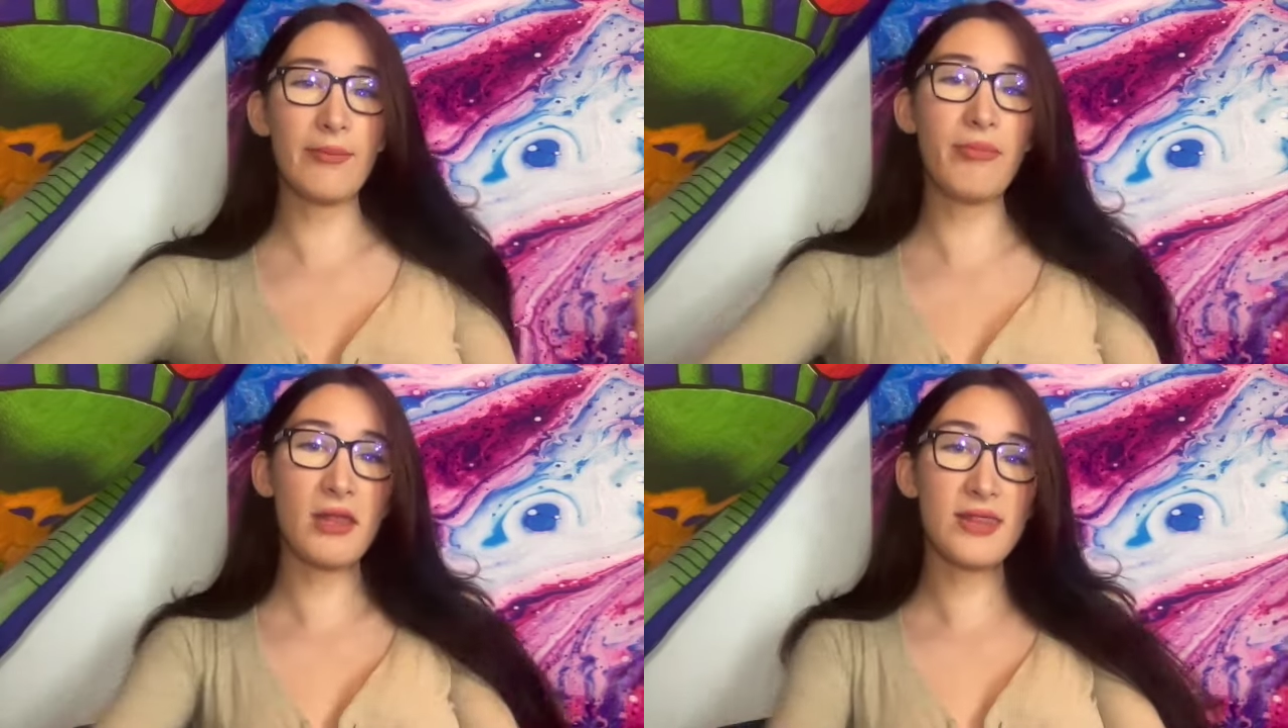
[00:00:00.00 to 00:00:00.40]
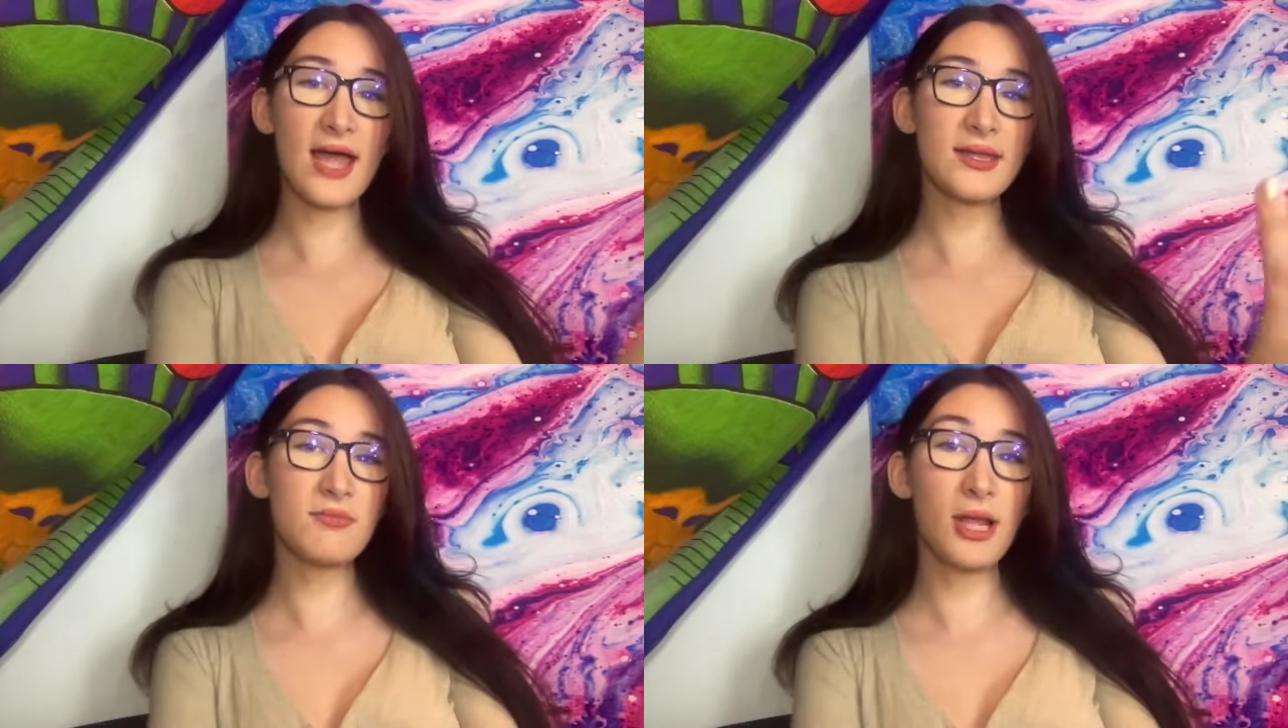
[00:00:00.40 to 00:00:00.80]
but
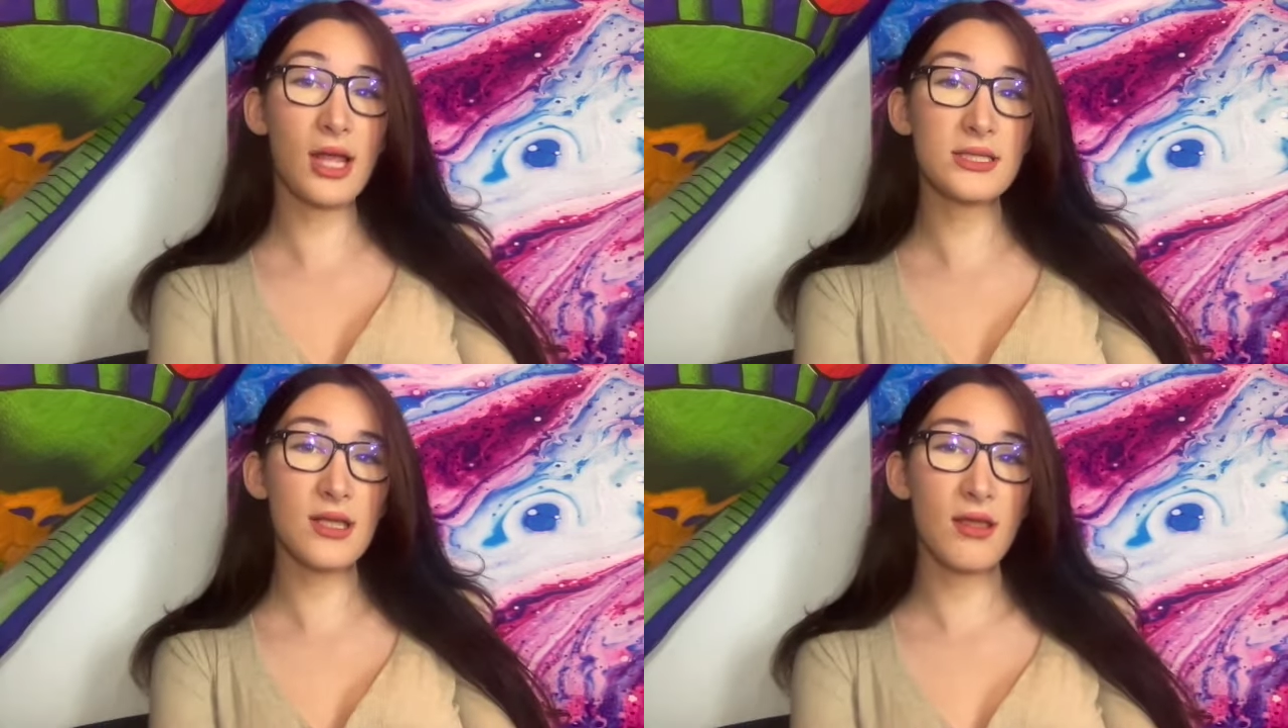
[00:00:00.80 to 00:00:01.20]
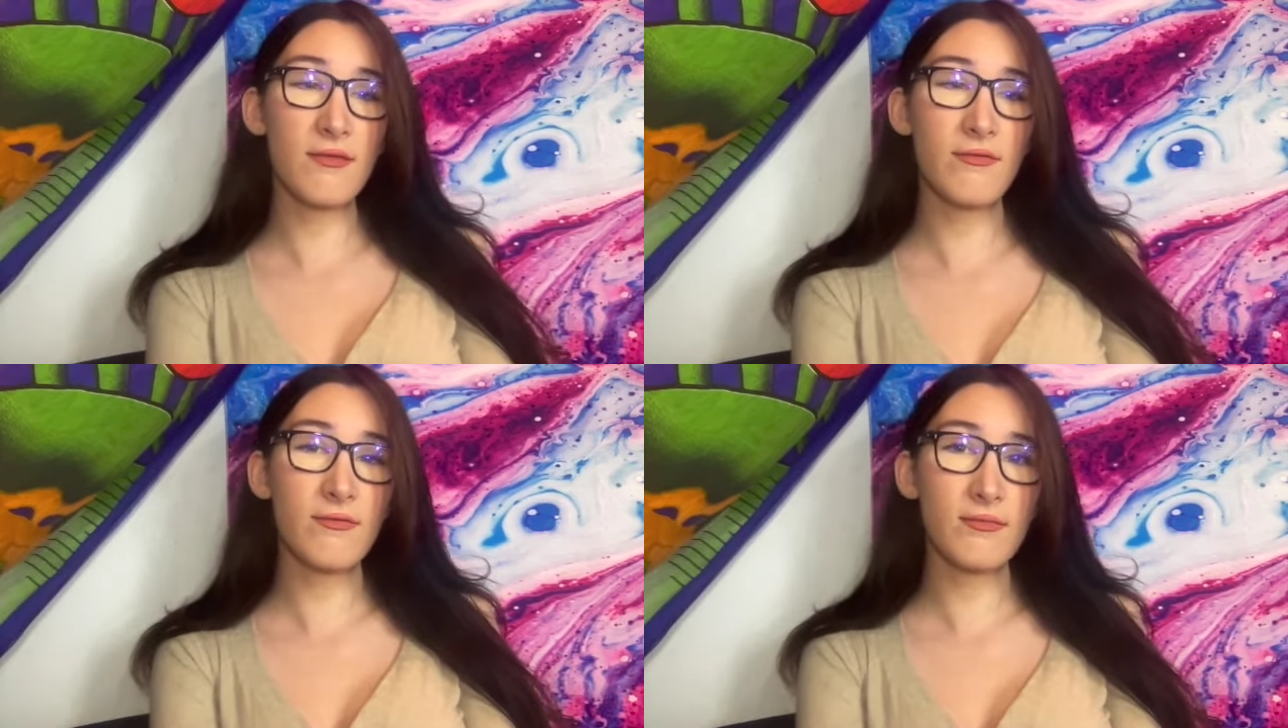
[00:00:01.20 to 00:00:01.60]
that's because
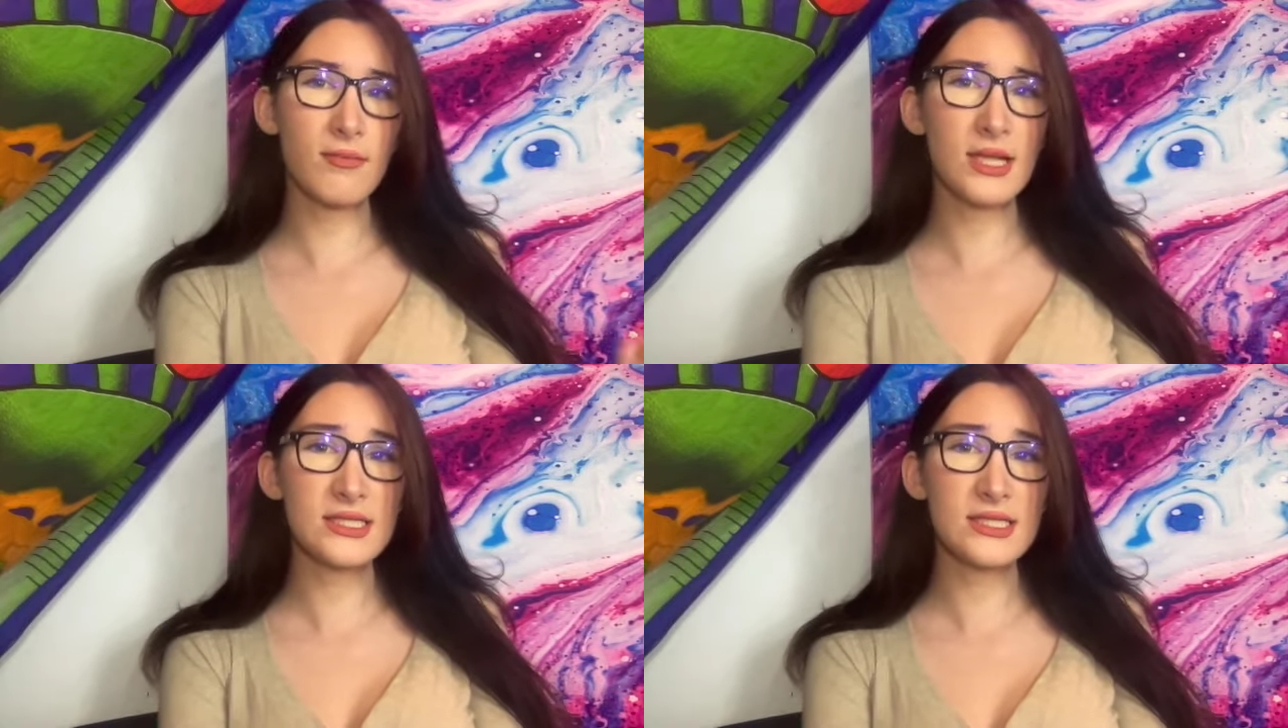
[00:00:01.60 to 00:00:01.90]
of my